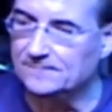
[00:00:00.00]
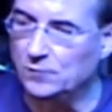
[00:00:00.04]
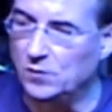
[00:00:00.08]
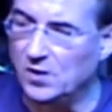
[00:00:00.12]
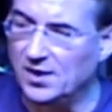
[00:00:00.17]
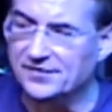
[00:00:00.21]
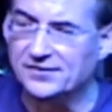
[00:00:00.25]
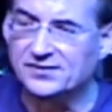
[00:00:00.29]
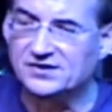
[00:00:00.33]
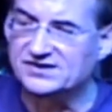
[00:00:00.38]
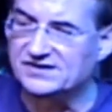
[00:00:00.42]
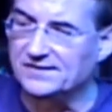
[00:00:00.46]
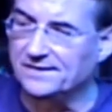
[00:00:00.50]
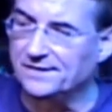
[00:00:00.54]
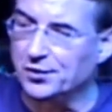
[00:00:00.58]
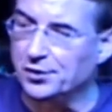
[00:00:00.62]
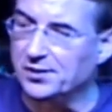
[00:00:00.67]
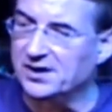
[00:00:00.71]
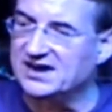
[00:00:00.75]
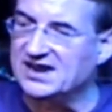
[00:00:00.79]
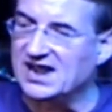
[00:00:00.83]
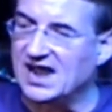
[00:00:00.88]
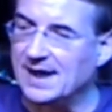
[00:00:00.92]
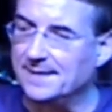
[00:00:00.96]
Well, there's a
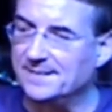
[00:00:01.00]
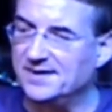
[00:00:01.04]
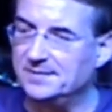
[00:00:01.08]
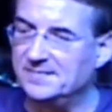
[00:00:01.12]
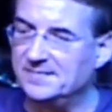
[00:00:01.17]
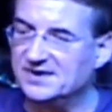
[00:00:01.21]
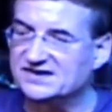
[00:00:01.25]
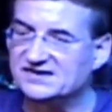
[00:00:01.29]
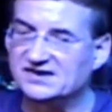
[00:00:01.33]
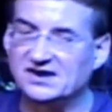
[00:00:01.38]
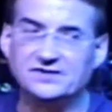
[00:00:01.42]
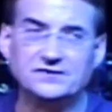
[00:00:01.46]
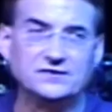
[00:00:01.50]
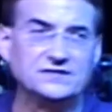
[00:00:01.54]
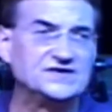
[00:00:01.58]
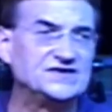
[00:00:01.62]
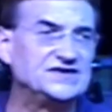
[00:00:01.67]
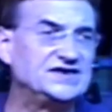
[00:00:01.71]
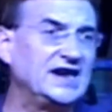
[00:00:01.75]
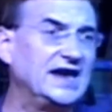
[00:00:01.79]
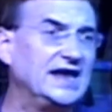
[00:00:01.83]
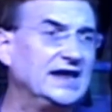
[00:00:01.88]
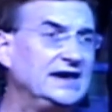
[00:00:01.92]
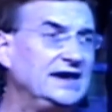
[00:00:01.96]
very common
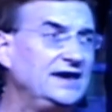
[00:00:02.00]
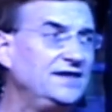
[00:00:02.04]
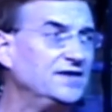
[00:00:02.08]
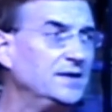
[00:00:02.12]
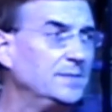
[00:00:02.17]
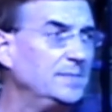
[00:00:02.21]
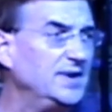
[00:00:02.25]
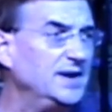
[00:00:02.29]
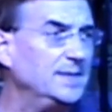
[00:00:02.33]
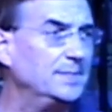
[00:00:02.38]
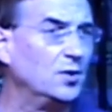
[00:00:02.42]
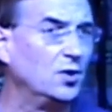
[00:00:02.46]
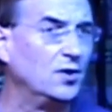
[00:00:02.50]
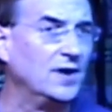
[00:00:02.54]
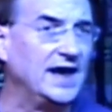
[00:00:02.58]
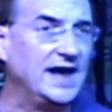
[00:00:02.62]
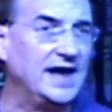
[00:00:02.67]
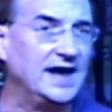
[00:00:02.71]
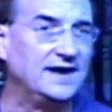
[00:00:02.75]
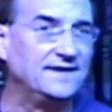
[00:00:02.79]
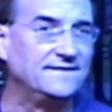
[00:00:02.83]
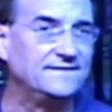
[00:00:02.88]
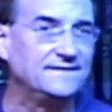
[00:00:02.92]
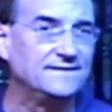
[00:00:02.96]
misunderstanding that people
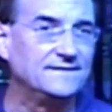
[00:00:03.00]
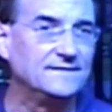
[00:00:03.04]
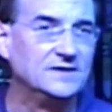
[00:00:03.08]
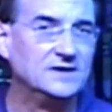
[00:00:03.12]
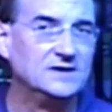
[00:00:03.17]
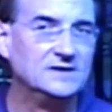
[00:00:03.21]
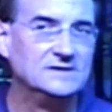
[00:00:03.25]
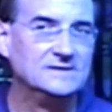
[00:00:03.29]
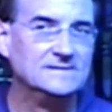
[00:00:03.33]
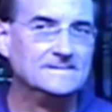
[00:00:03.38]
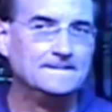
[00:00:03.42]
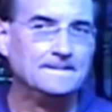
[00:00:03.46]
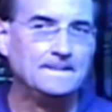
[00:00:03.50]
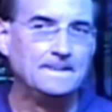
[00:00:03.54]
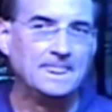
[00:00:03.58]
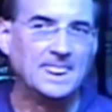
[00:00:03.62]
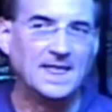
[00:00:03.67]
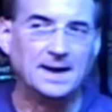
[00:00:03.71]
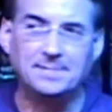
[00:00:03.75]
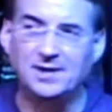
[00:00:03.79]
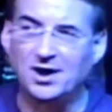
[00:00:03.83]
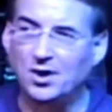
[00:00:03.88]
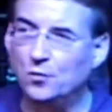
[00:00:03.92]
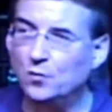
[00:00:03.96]
have
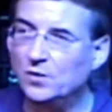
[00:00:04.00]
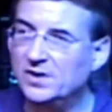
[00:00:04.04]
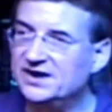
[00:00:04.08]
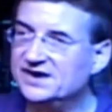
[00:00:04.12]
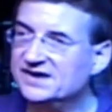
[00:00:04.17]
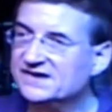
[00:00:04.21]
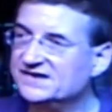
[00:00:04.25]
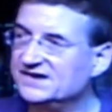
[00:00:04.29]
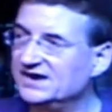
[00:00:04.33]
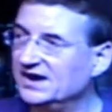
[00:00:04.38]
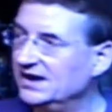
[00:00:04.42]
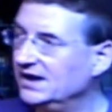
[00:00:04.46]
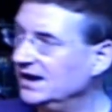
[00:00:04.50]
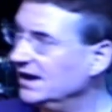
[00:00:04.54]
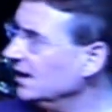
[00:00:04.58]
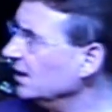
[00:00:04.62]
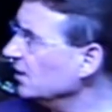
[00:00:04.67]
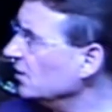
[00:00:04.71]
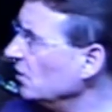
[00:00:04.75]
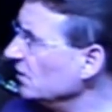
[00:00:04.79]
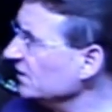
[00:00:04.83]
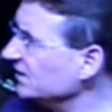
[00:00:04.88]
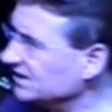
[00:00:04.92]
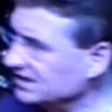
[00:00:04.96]
about witnessing, and
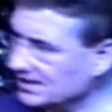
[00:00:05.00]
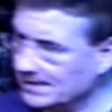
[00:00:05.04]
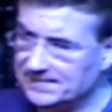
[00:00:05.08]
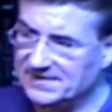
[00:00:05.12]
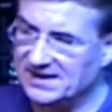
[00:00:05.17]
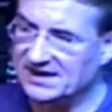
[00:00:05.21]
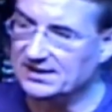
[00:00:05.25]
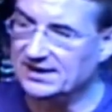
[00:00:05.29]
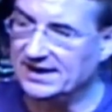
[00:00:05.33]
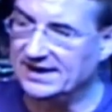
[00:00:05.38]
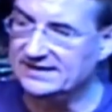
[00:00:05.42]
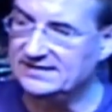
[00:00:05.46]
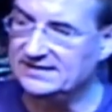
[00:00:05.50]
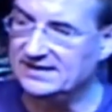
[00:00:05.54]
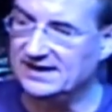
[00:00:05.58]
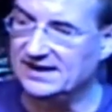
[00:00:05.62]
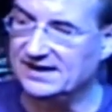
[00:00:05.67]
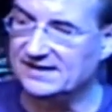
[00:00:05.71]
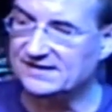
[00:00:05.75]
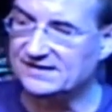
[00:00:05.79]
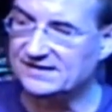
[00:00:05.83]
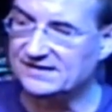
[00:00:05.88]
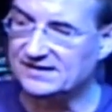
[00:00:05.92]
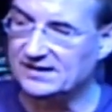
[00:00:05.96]
it goes something like
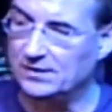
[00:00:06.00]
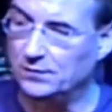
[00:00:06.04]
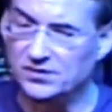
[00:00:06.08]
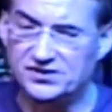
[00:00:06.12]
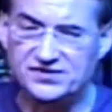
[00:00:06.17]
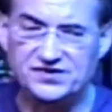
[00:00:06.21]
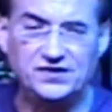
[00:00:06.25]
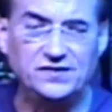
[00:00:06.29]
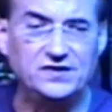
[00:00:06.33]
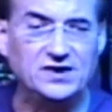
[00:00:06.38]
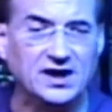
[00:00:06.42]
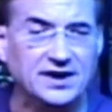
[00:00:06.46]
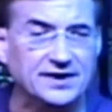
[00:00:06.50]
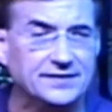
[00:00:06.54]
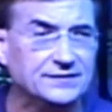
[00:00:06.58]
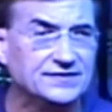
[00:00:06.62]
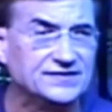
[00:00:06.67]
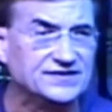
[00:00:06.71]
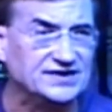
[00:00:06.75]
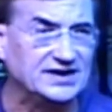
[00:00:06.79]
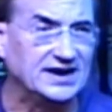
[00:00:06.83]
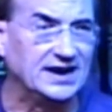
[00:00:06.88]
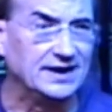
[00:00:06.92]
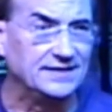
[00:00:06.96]
this. I want you to
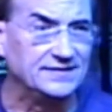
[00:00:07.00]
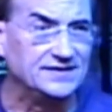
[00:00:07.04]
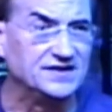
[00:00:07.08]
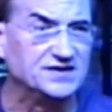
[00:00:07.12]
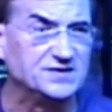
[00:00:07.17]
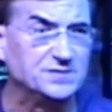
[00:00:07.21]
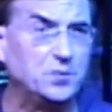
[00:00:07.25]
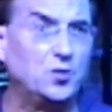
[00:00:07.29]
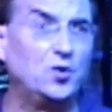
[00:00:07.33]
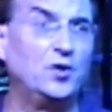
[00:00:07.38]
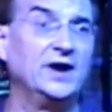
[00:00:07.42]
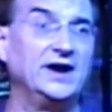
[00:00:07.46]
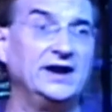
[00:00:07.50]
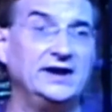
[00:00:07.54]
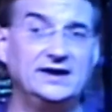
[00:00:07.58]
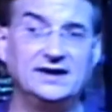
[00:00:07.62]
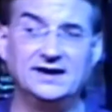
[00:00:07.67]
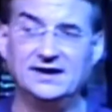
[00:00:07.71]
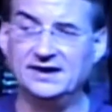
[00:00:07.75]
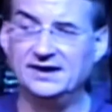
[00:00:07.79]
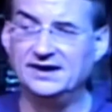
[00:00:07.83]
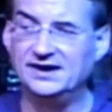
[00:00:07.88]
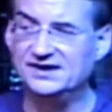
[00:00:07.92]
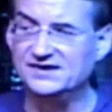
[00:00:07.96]
understand this point.
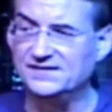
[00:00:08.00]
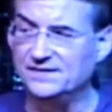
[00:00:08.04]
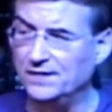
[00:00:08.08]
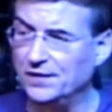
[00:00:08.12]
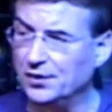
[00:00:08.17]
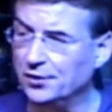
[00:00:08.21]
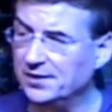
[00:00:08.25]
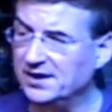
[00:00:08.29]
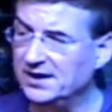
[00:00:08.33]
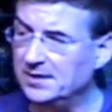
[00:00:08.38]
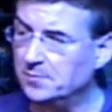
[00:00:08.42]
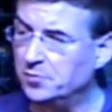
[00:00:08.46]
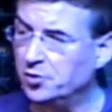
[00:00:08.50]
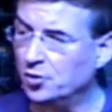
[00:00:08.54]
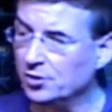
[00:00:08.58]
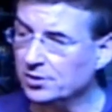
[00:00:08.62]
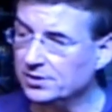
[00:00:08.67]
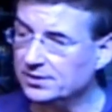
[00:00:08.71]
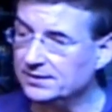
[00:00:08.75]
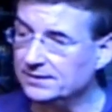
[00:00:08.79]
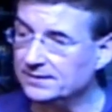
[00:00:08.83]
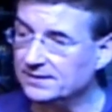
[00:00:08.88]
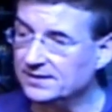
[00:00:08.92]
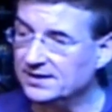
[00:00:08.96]
It's very
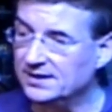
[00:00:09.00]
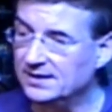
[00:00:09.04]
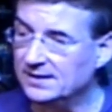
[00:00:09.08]
important.